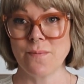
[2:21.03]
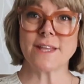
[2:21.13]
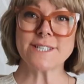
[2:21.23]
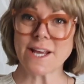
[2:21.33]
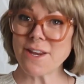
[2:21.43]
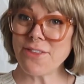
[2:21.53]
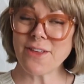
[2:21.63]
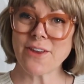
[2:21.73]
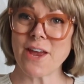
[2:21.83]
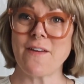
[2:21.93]
The second
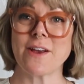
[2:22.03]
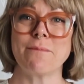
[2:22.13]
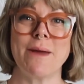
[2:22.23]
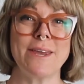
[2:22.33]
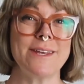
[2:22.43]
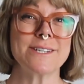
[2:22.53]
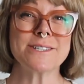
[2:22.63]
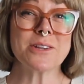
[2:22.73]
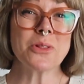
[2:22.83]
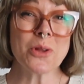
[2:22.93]
thing that I recommend is
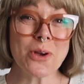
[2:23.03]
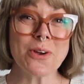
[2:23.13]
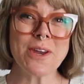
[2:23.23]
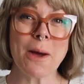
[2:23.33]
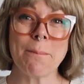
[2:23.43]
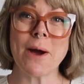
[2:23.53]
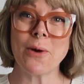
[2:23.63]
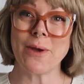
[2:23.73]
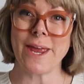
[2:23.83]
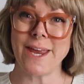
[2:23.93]
to learn
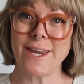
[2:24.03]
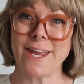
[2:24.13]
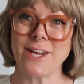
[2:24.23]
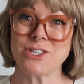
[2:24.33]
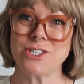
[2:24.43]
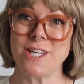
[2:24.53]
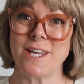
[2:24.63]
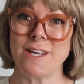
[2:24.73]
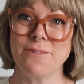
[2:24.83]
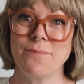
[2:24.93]
about
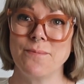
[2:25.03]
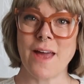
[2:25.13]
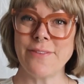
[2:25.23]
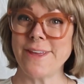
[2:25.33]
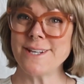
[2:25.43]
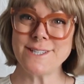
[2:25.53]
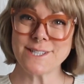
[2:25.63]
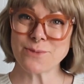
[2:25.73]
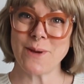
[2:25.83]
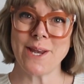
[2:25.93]
ADHD. And the
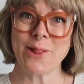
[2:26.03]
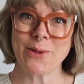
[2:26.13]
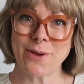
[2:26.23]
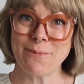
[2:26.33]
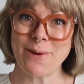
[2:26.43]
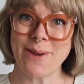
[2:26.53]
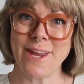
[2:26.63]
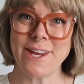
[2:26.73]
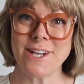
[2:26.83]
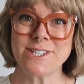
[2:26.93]
easiest way to learn about
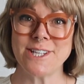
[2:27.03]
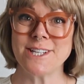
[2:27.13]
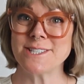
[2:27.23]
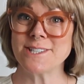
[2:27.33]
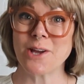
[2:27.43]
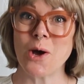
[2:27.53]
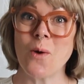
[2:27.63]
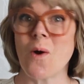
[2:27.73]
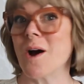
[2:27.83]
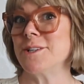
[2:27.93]
ADHD is to
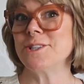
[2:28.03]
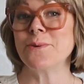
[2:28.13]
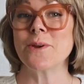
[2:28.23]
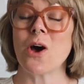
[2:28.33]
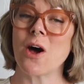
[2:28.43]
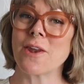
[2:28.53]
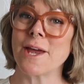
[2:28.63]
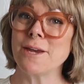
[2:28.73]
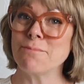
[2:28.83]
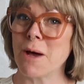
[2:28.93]
go onto an
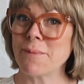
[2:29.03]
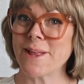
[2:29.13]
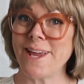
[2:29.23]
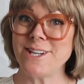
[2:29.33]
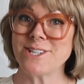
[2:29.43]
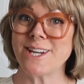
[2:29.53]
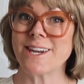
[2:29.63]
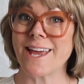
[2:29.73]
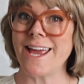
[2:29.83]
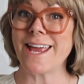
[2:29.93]
online
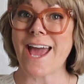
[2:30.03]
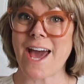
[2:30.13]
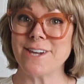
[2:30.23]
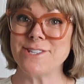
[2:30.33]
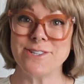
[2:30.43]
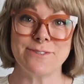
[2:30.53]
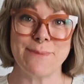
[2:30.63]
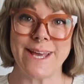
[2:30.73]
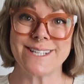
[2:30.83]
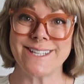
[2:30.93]
publication like ADDitude
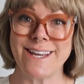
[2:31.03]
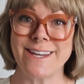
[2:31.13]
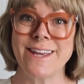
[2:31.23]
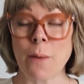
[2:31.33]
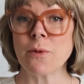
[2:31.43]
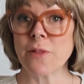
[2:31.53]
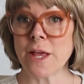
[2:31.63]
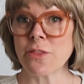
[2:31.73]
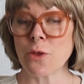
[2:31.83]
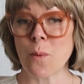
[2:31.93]
Magazine. I will
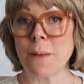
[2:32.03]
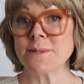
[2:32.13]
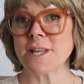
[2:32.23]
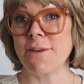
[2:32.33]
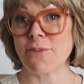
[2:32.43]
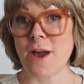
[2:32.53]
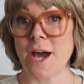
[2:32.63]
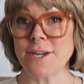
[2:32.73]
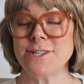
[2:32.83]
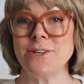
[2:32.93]
link the website for
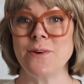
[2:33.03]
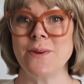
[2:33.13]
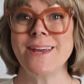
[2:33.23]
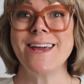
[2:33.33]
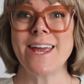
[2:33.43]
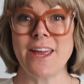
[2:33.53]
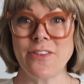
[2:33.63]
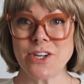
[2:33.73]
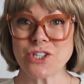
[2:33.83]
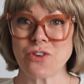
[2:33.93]
ADDitude in
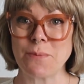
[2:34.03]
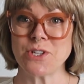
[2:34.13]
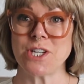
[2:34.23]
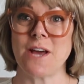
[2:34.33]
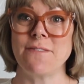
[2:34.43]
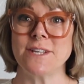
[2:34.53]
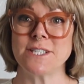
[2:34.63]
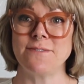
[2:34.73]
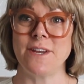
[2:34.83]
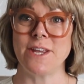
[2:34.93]
the description of
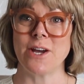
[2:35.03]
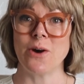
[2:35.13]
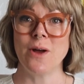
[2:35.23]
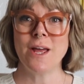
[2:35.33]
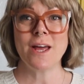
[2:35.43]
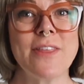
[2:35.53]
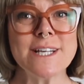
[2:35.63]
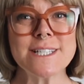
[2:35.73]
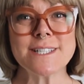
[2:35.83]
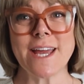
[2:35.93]
this video.
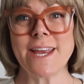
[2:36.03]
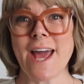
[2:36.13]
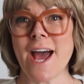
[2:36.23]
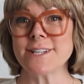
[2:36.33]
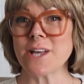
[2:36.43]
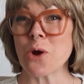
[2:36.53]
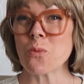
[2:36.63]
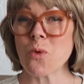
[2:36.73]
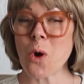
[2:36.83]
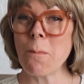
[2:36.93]
This site has a
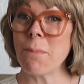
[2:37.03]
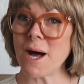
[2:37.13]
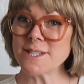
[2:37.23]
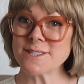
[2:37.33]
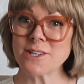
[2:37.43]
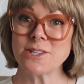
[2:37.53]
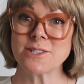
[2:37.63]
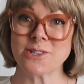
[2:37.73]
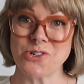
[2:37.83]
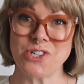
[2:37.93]
robust
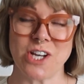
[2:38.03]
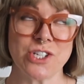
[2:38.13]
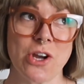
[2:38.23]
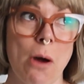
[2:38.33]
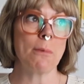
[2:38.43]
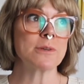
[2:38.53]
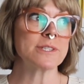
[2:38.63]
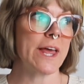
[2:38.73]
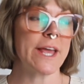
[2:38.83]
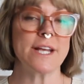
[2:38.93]
search engine,
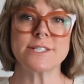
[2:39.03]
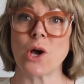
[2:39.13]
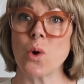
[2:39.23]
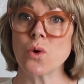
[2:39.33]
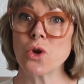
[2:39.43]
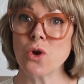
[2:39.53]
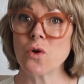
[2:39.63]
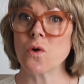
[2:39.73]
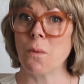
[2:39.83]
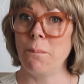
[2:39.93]
almost like its own
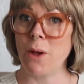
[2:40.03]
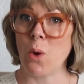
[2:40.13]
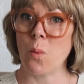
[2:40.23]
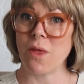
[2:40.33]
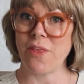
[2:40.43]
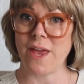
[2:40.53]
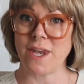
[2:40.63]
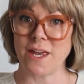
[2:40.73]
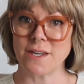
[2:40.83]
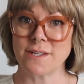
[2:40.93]
Google built
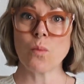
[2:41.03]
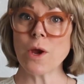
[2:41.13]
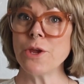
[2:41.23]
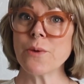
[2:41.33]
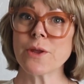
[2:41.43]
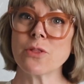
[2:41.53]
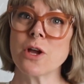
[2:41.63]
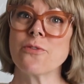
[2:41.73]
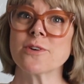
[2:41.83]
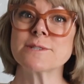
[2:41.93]
within it, where you can
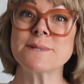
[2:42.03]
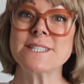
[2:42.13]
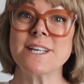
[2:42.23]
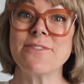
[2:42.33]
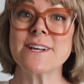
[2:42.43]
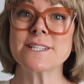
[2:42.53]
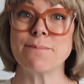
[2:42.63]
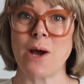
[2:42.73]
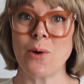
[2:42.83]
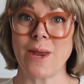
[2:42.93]
look for specifics
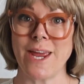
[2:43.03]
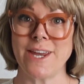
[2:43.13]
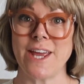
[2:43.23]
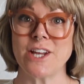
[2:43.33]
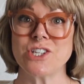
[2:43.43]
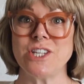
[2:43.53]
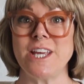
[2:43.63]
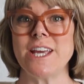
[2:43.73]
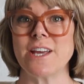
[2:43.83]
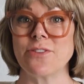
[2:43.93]
about
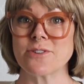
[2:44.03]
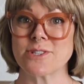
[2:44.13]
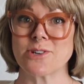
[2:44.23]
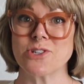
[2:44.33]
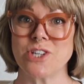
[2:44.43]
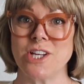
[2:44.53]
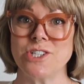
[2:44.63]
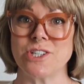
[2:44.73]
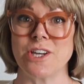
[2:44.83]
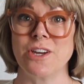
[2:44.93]
ADHD in their search
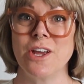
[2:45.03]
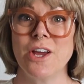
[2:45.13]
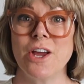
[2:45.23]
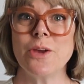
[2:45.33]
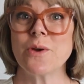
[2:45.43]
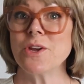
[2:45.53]
engine. You